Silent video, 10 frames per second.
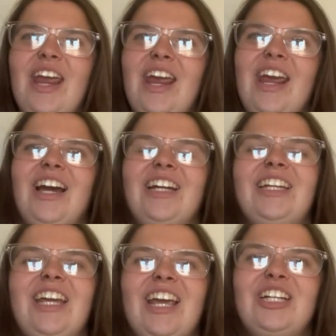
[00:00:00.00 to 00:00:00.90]
And
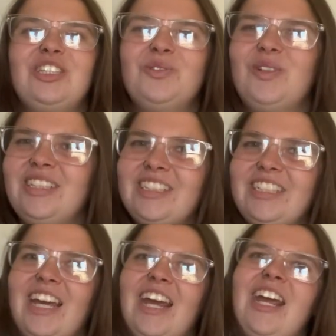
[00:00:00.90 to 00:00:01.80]
I just want to
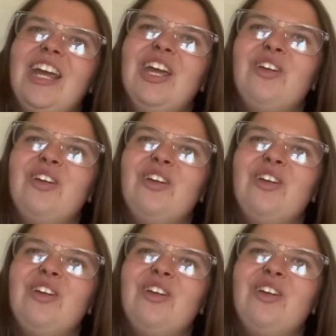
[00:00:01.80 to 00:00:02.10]
say,